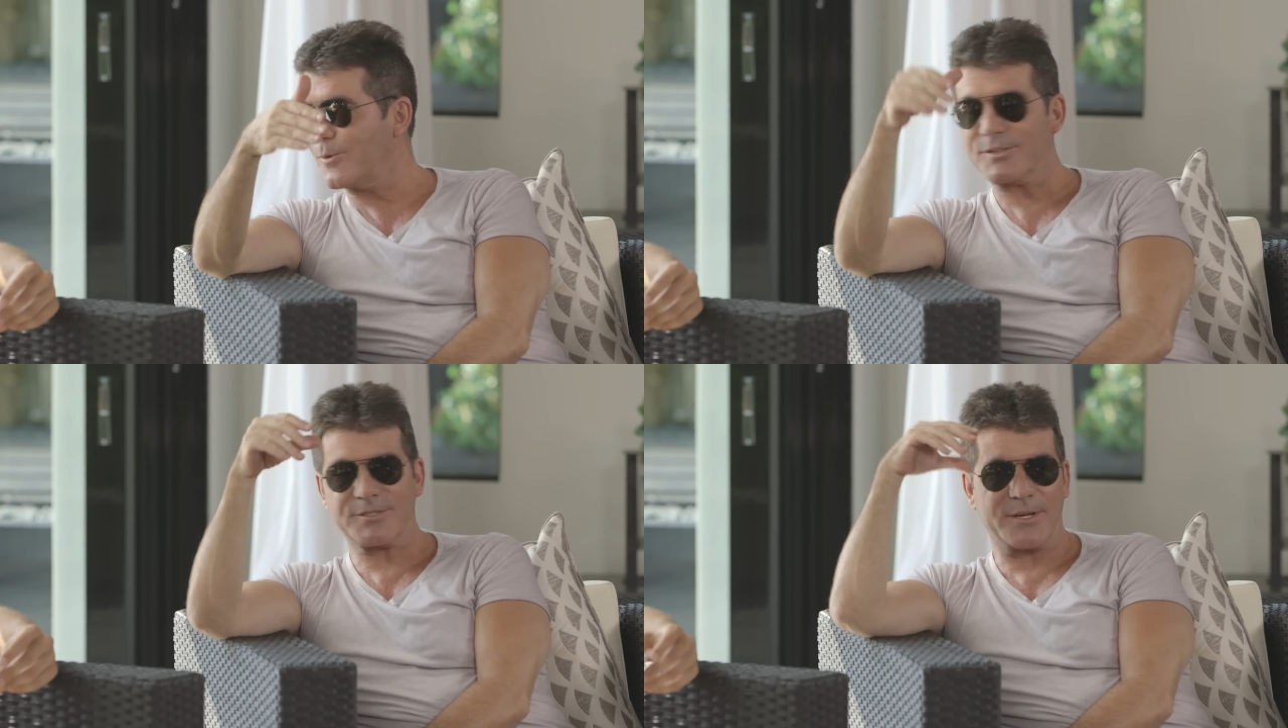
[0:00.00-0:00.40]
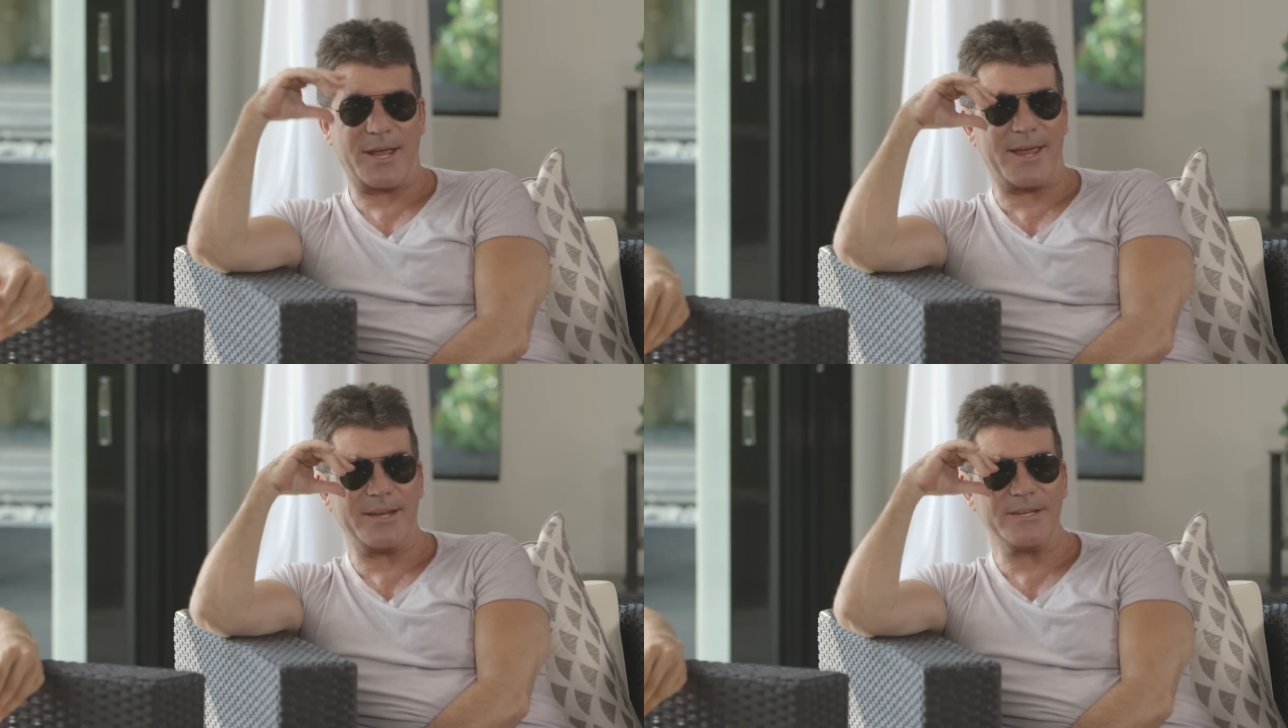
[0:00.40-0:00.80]
question. Sure.
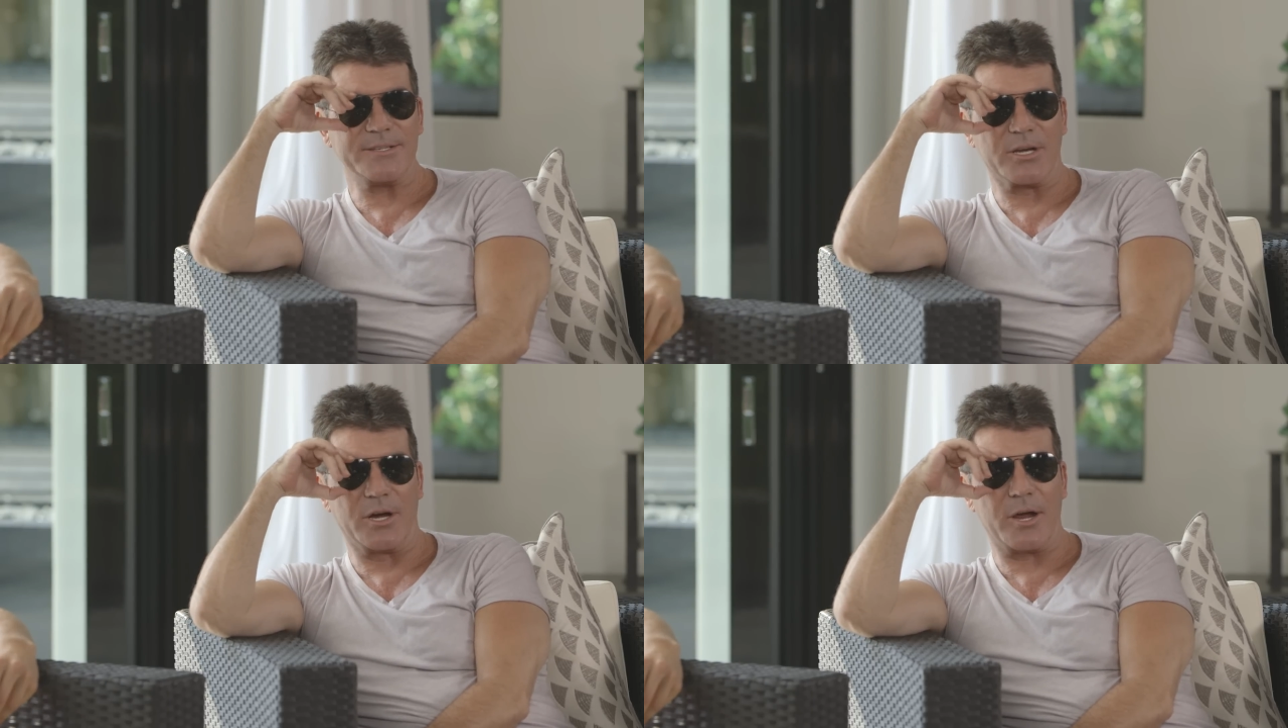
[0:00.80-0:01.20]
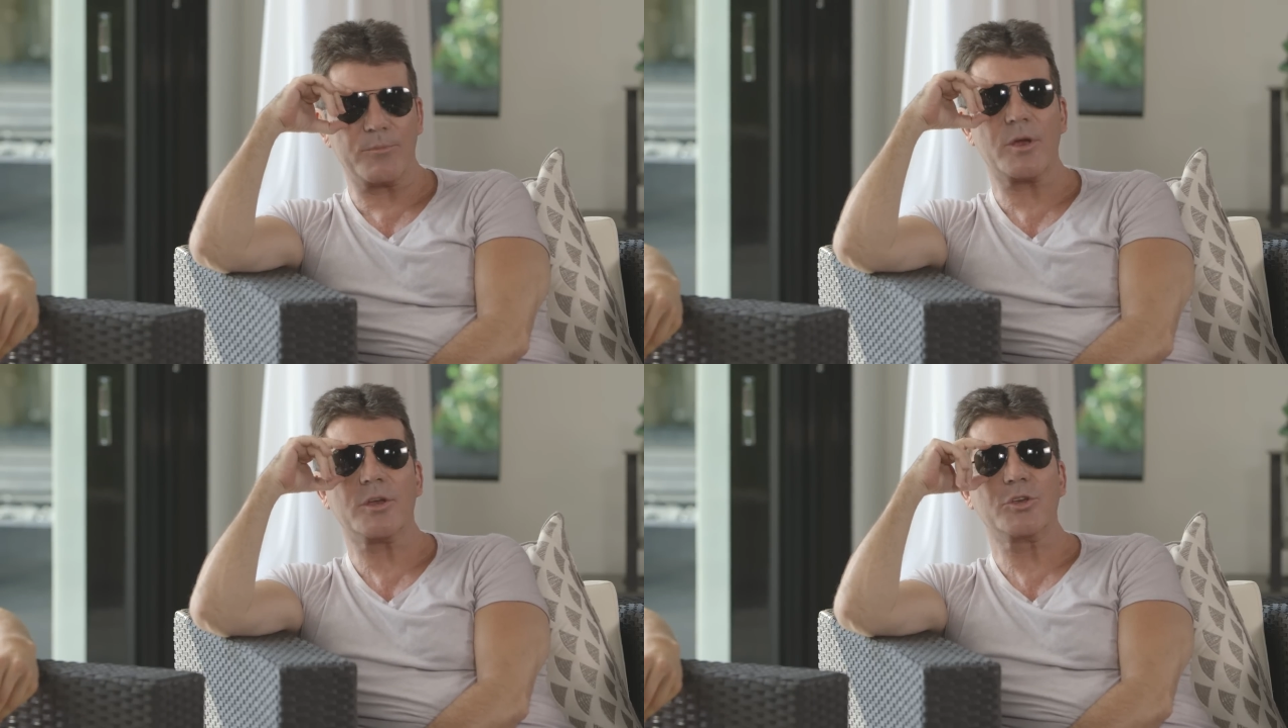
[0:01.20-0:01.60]
Any
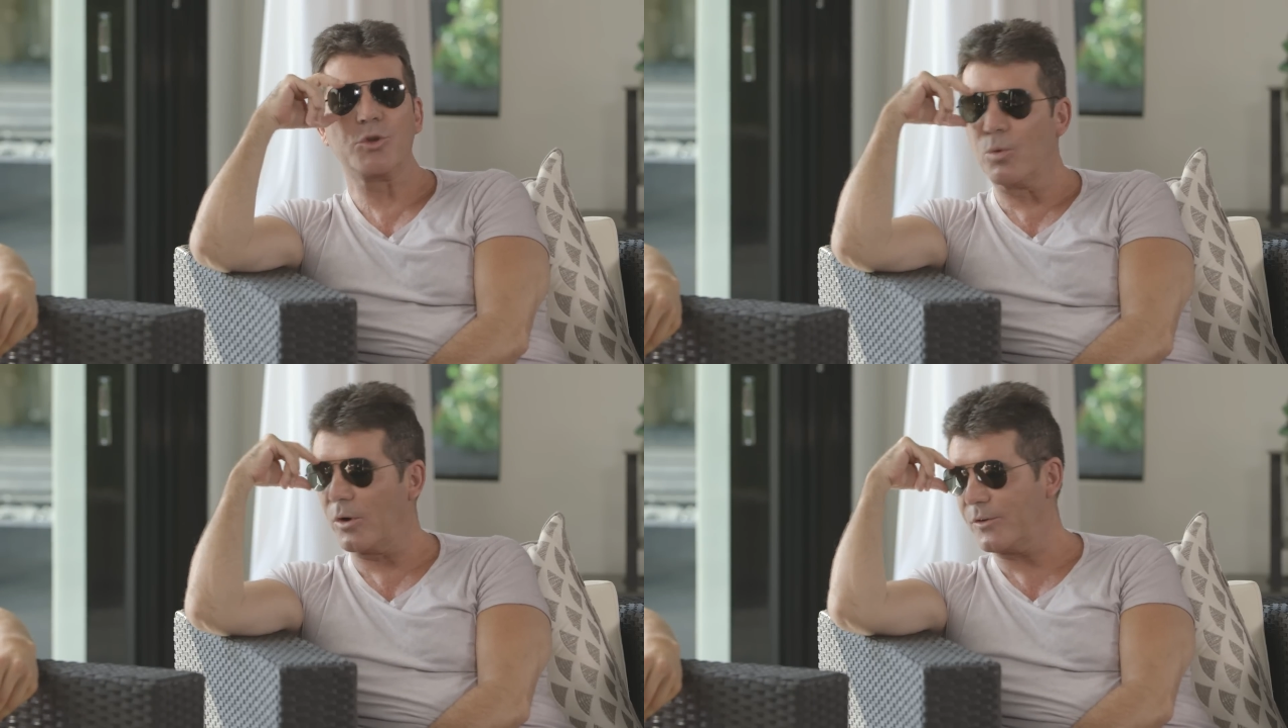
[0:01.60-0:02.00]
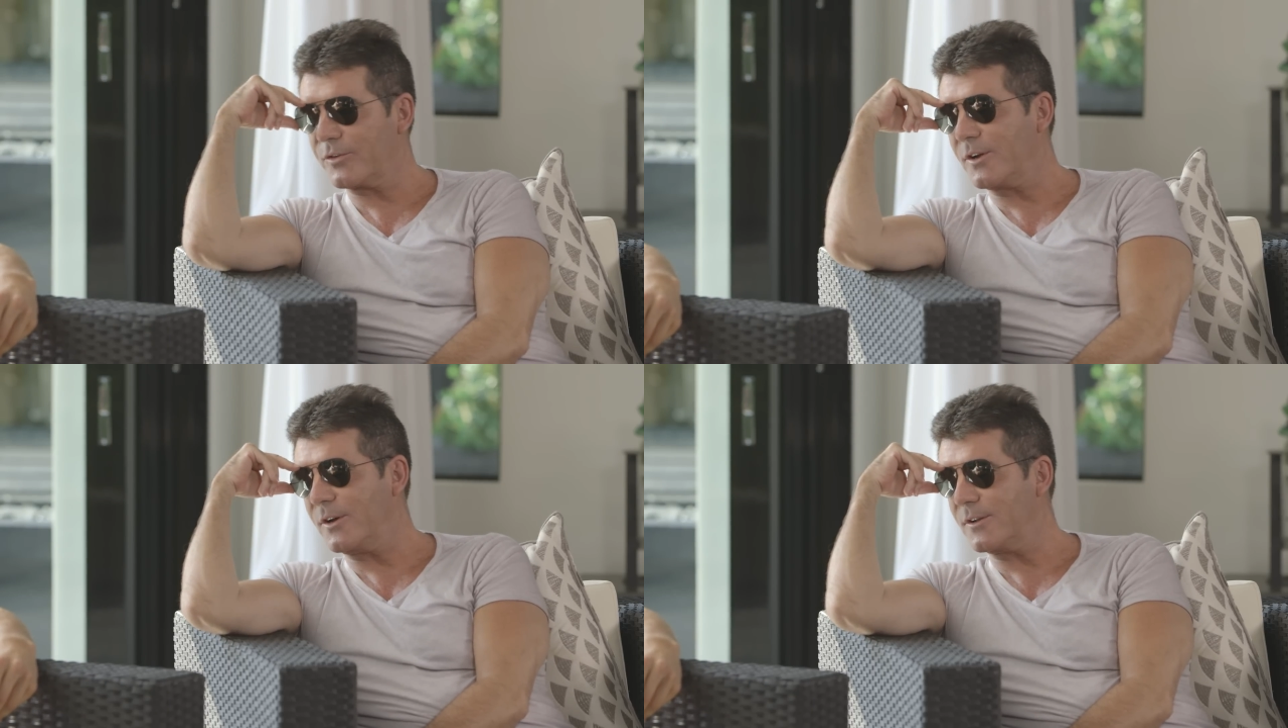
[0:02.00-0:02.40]
time you
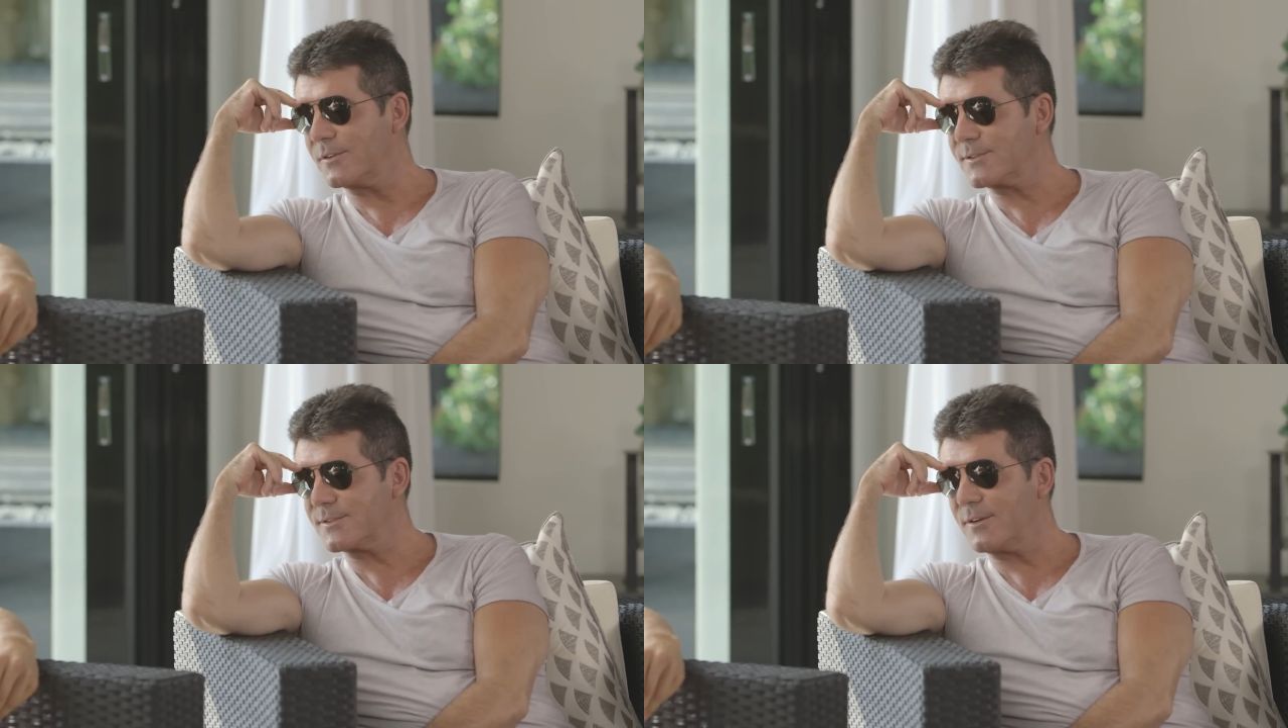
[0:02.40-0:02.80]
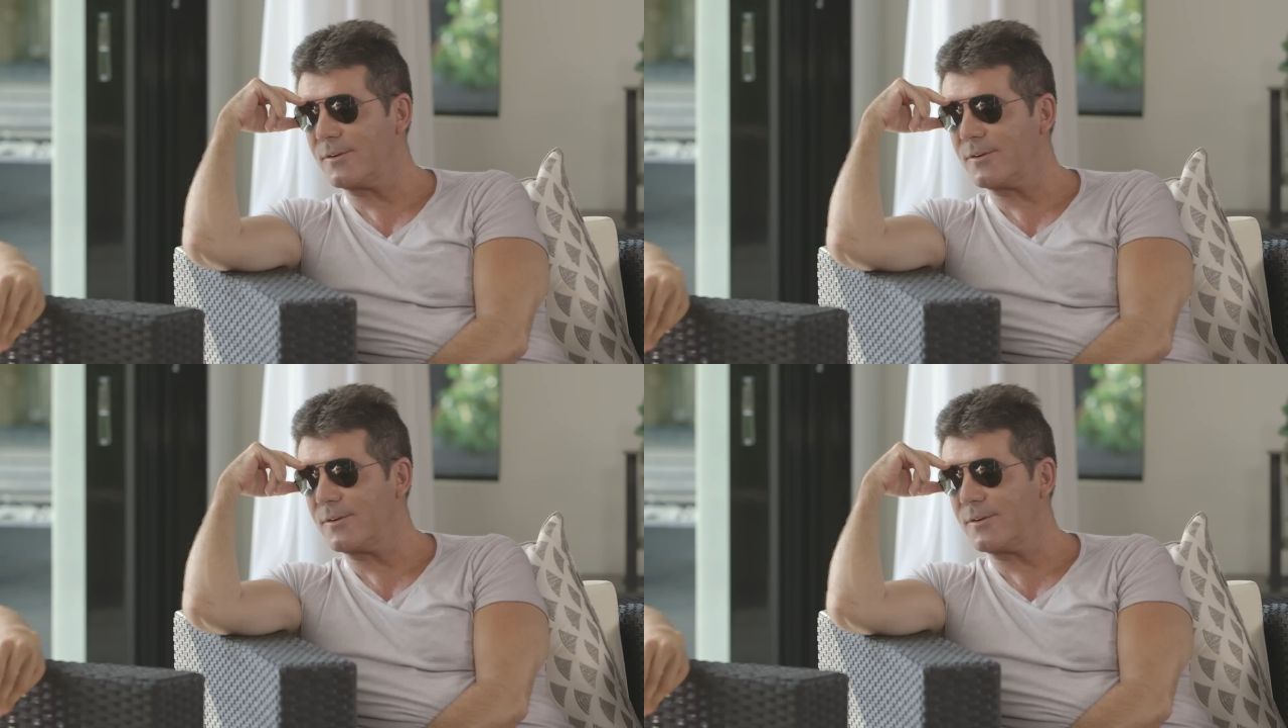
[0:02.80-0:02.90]
want, girls.